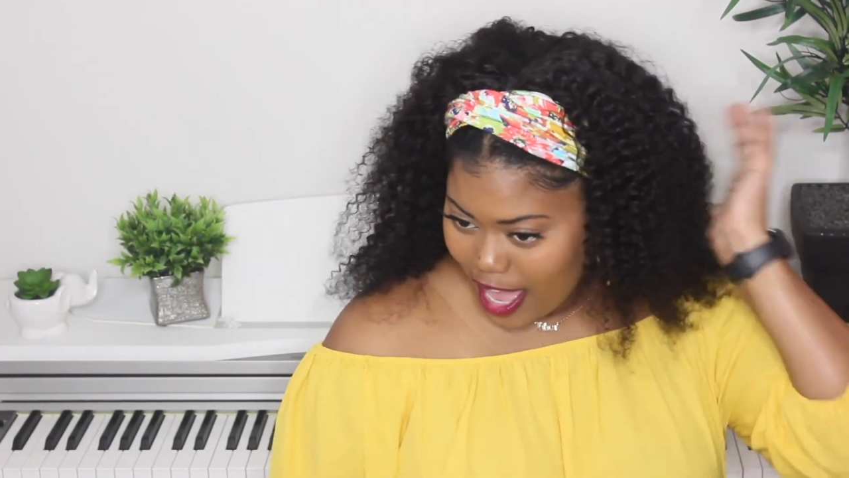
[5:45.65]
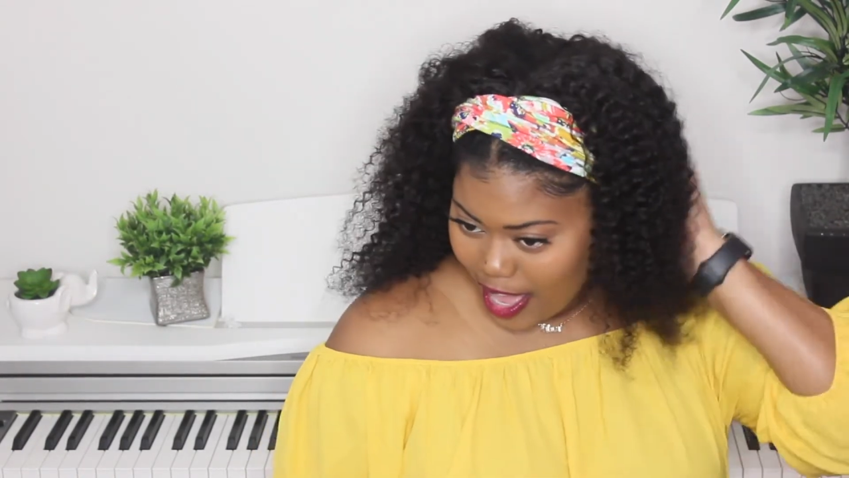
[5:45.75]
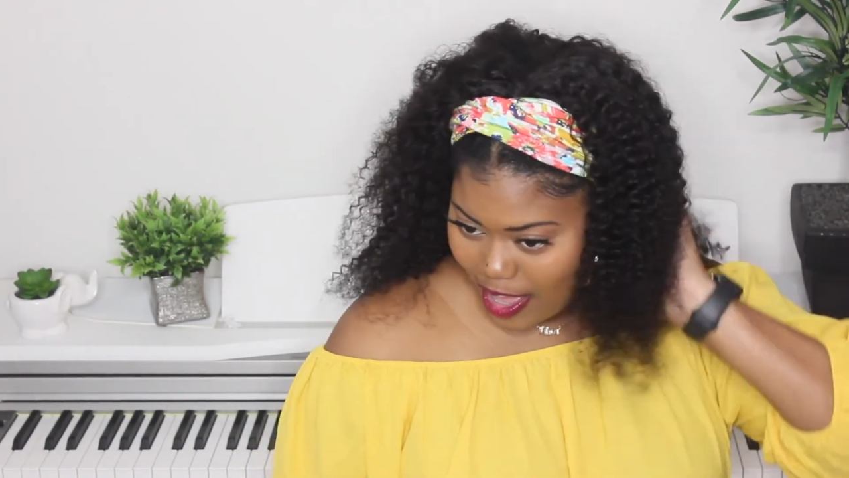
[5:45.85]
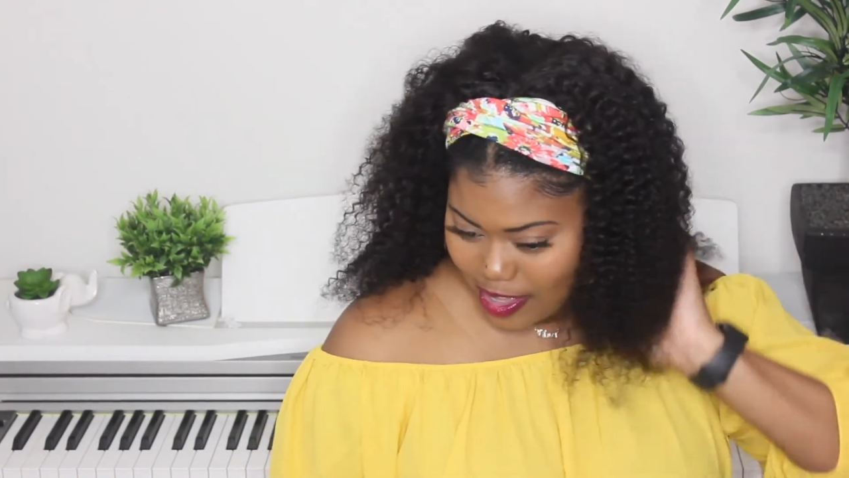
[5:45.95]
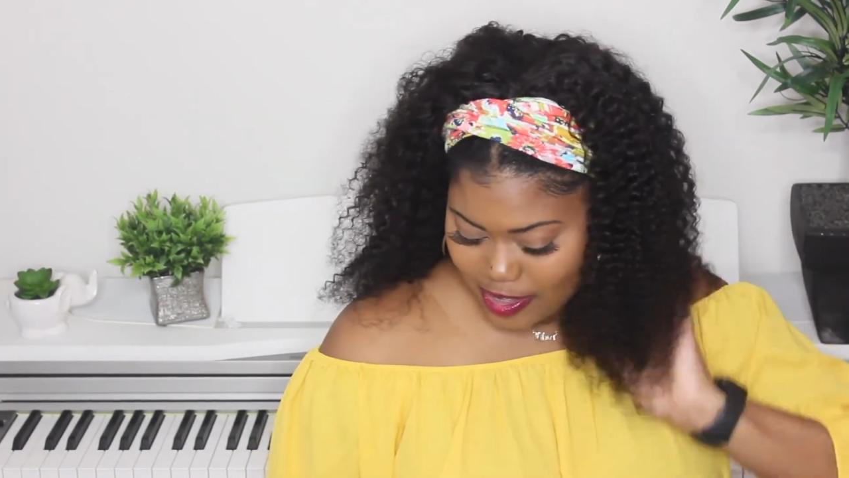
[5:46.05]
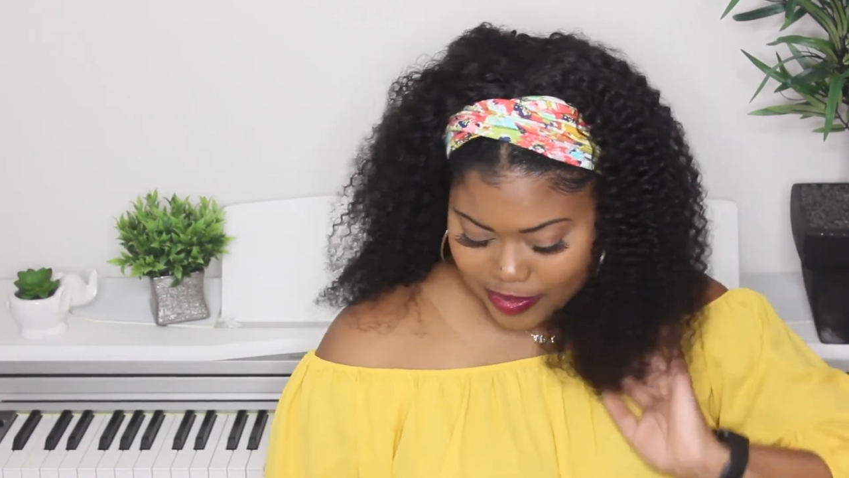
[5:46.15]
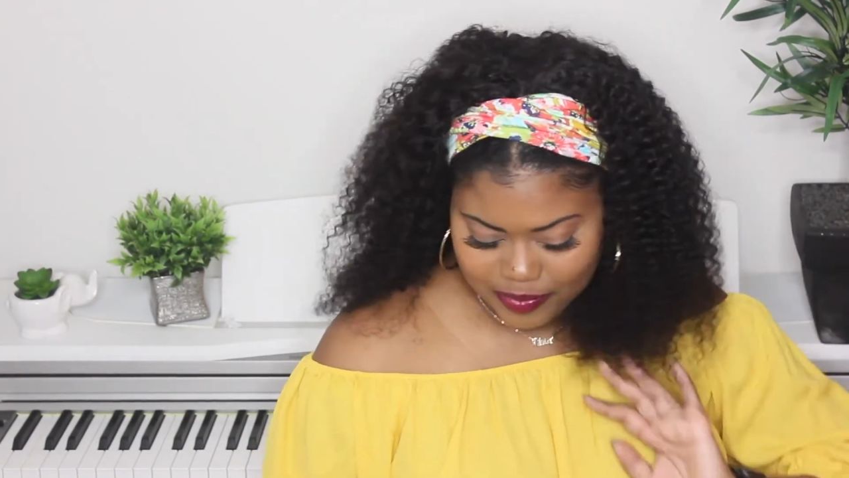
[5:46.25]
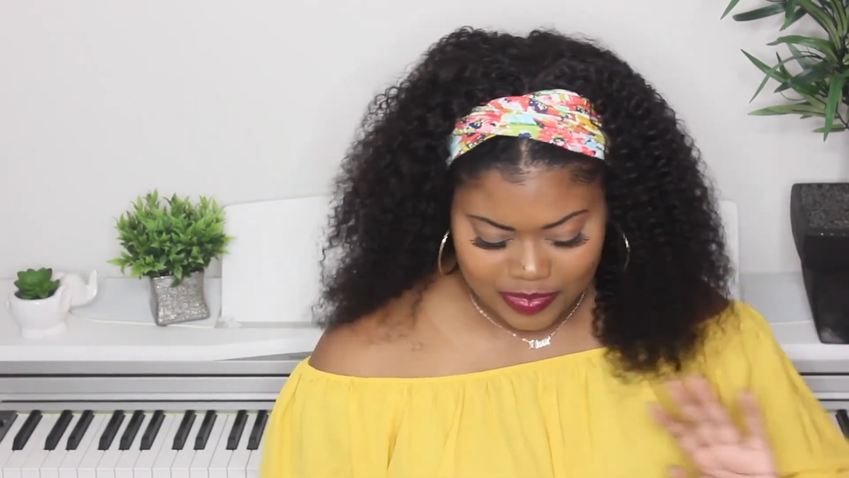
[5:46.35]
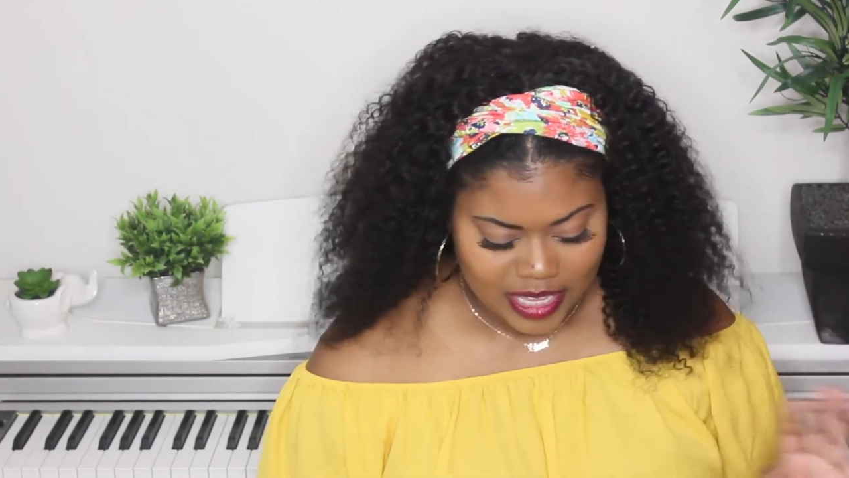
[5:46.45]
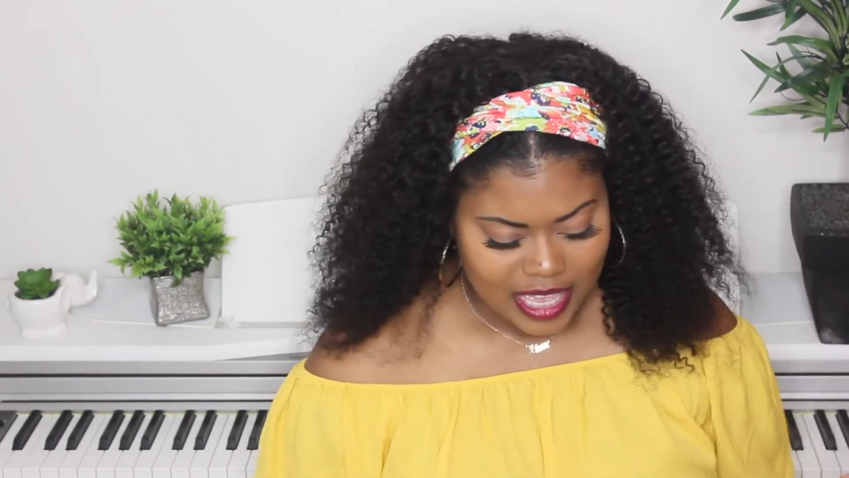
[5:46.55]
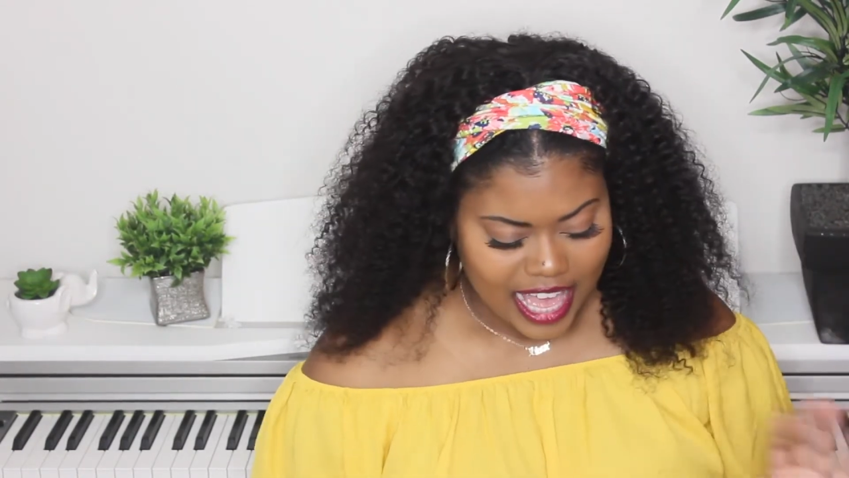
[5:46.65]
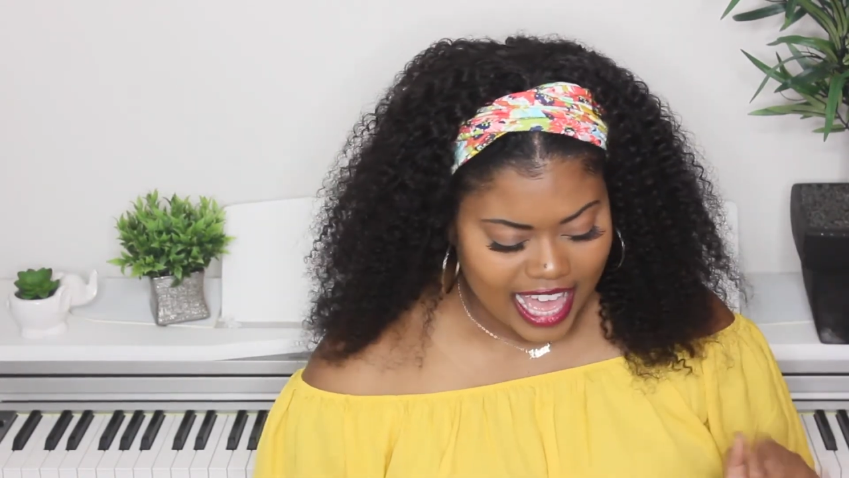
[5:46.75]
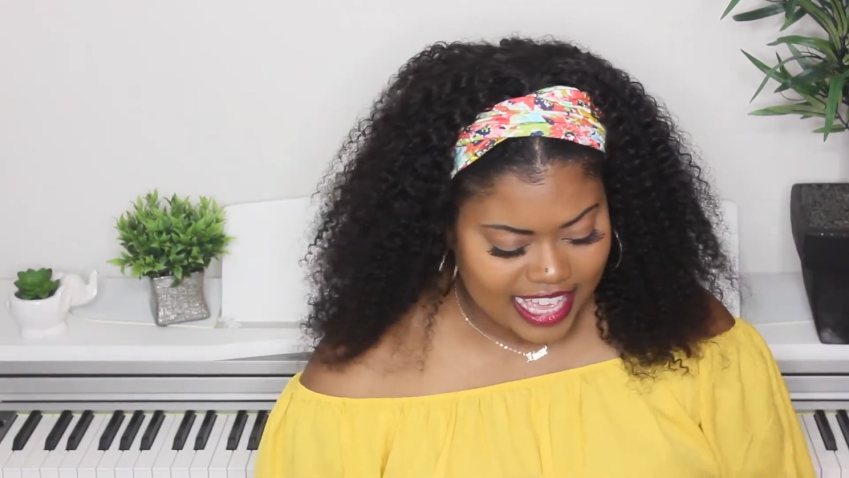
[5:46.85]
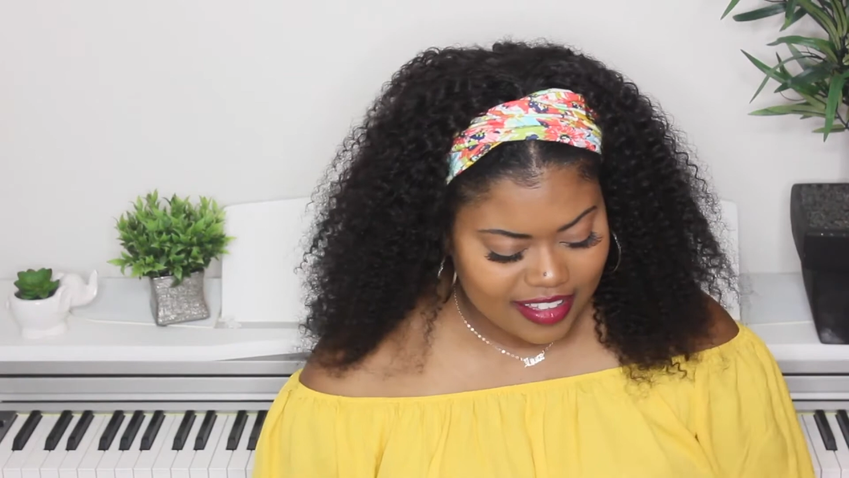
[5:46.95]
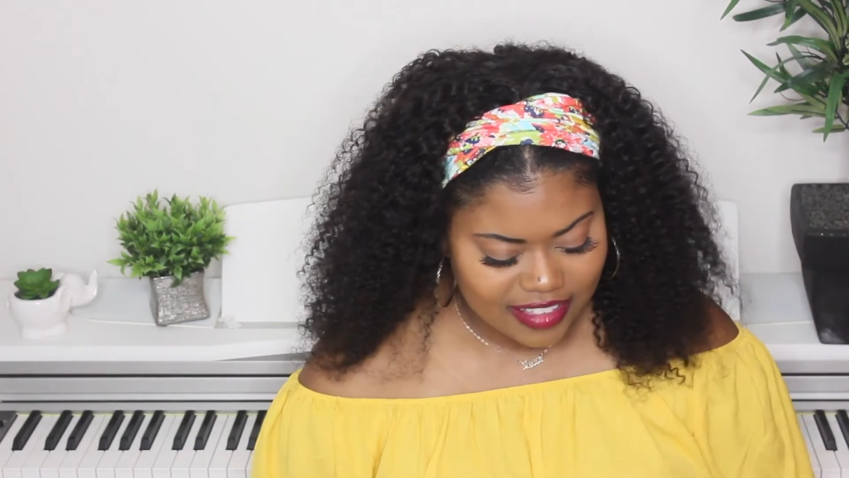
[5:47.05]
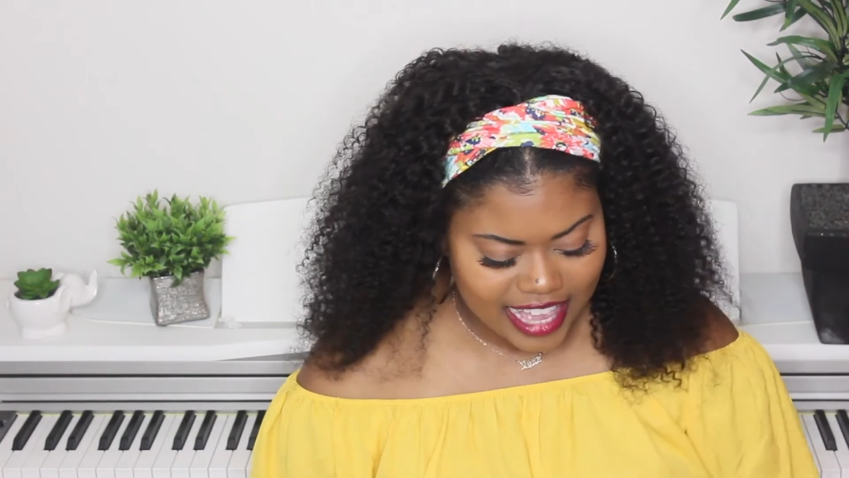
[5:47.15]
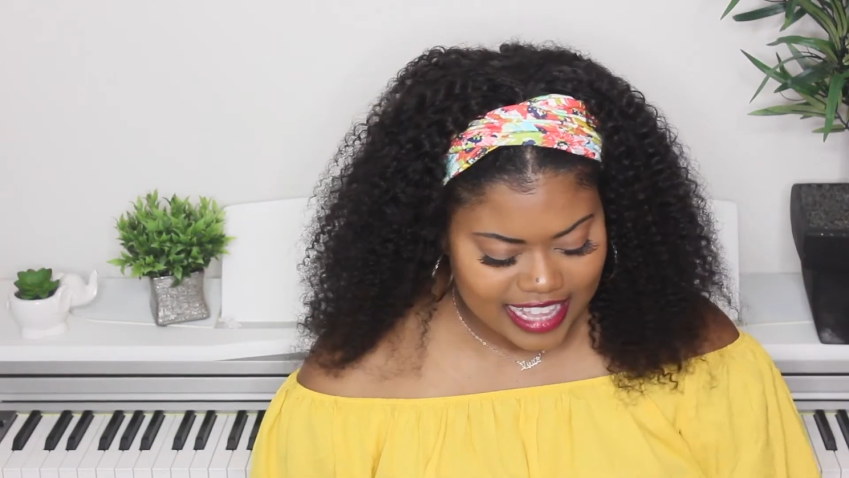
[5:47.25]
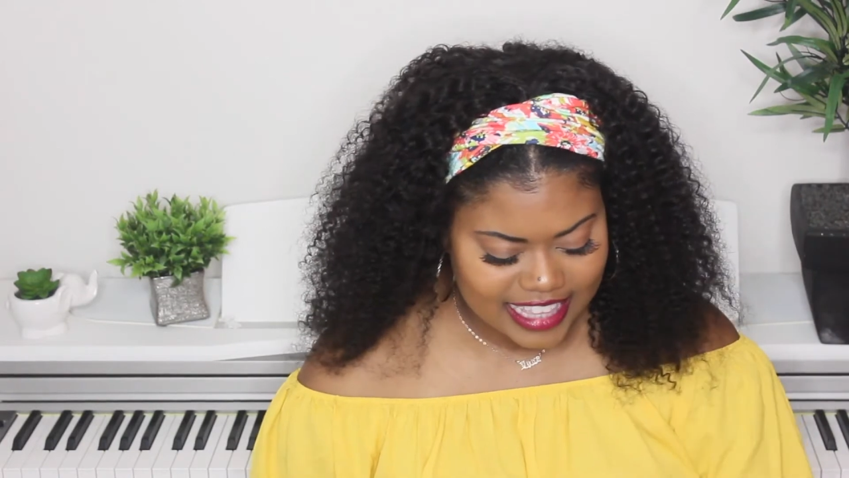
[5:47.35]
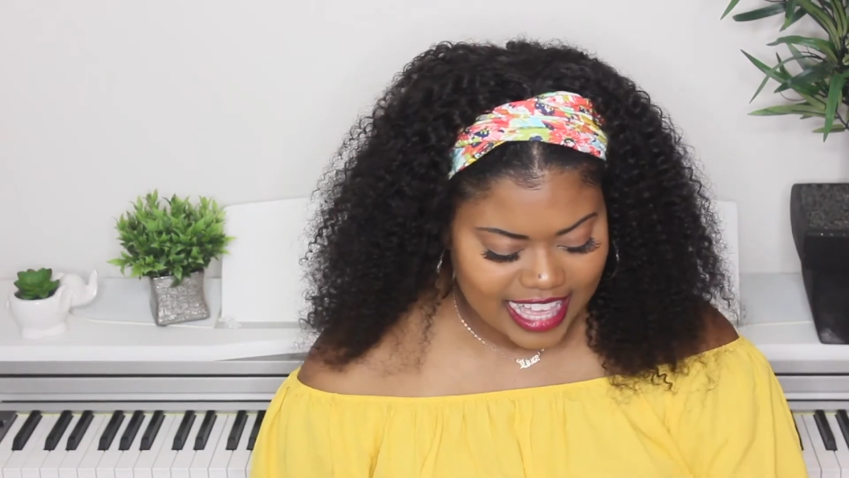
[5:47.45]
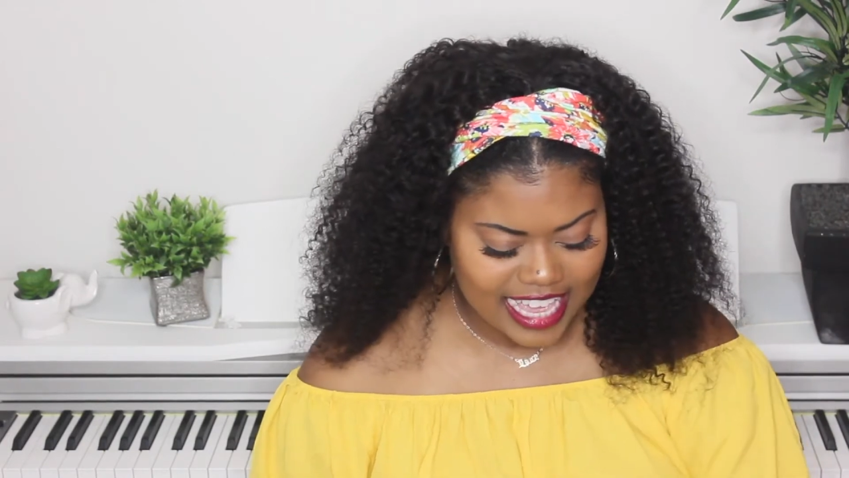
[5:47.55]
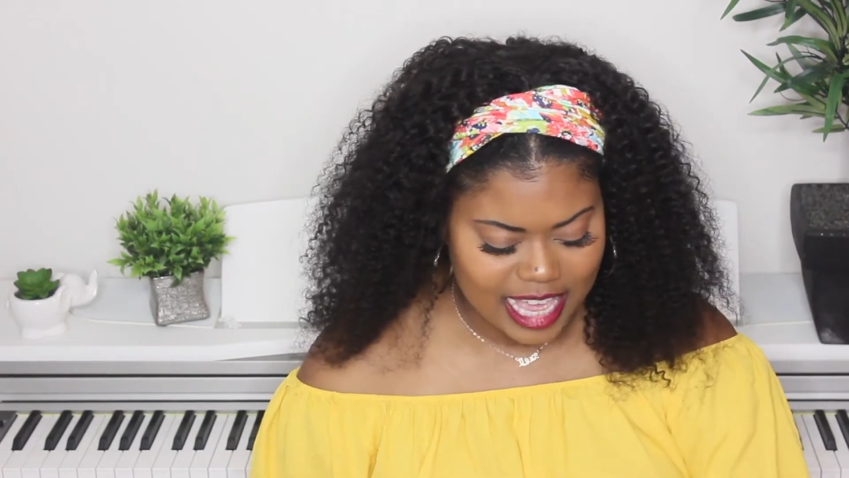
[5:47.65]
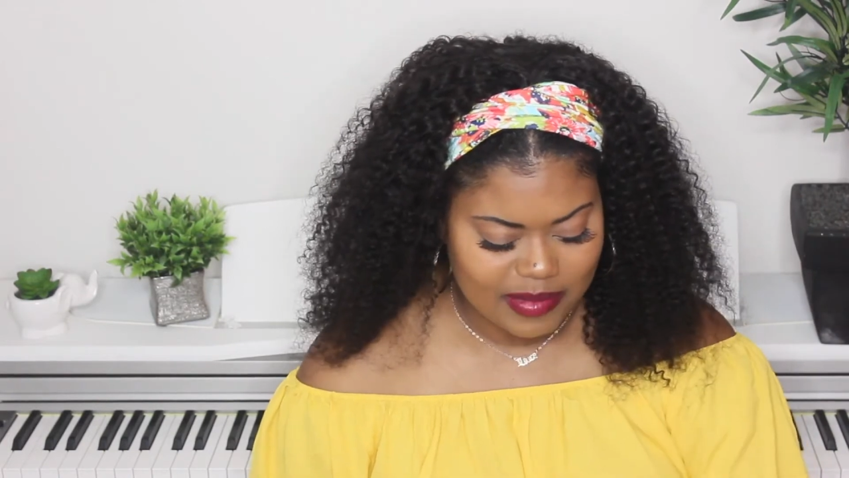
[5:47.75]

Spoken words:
I am glad that they gave